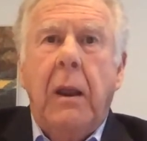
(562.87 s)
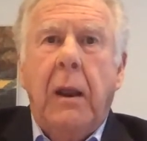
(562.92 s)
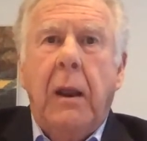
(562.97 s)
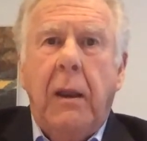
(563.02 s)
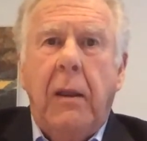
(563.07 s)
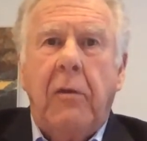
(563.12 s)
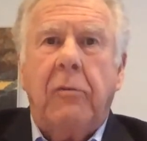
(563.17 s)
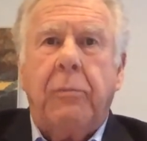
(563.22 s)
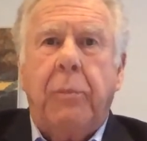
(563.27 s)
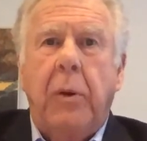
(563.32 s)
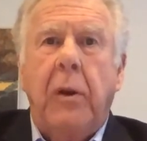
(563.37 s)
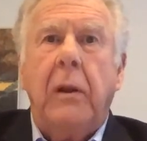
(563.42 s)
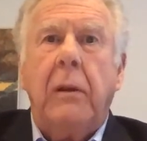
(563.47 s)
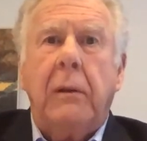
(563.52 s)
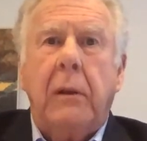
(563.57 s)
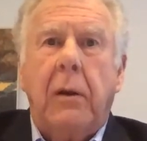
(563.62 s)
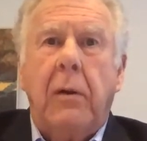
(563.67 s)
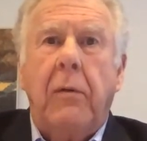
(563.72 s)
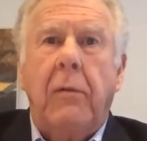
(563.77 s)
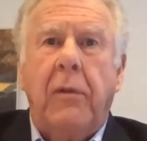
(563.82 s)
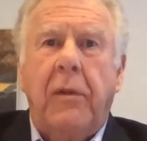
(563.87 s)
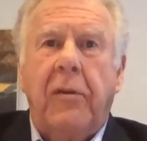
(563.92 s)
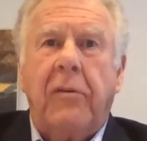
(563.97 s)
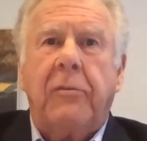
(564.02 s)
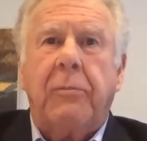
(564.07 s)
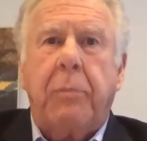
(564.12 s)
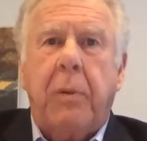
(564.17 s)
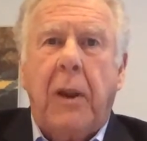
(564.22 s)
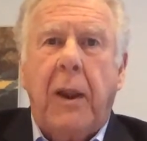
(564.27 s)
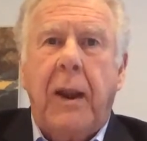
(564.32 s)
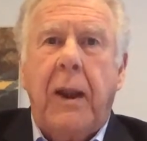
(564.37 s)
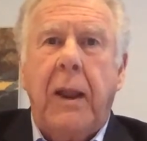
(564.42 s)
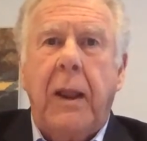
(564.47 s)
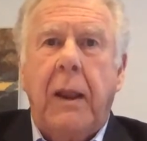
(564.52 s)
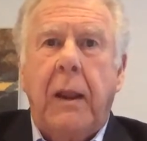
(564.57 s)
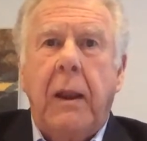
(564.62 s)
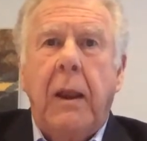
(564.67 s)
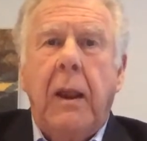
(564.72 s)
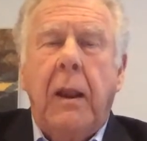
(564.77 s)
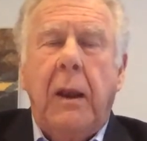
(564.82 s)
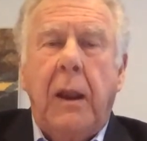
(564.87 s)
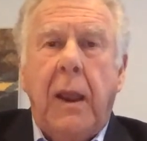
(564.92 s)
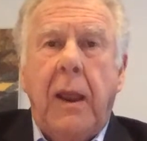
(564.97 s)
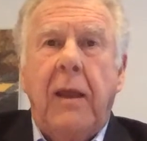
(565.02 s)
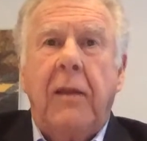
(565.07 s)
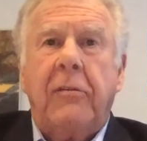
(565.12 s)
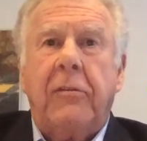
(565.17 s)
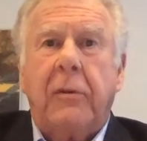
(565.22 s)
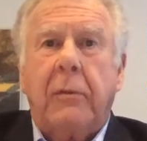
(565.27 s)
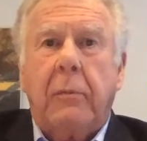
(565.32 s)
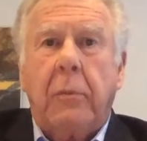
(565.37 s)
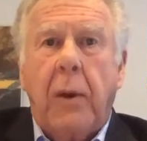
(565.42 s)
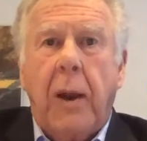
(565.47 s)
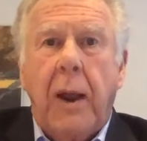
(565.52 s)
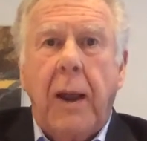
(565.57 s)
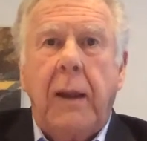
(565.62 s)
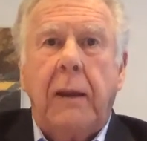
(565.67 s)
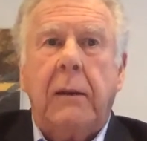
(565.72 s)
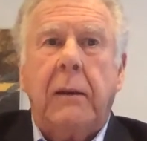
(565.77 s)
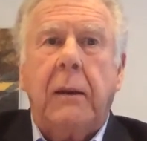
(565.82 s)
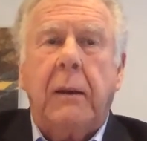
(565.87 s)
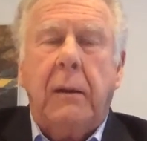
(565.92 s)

is put on this planet and has a right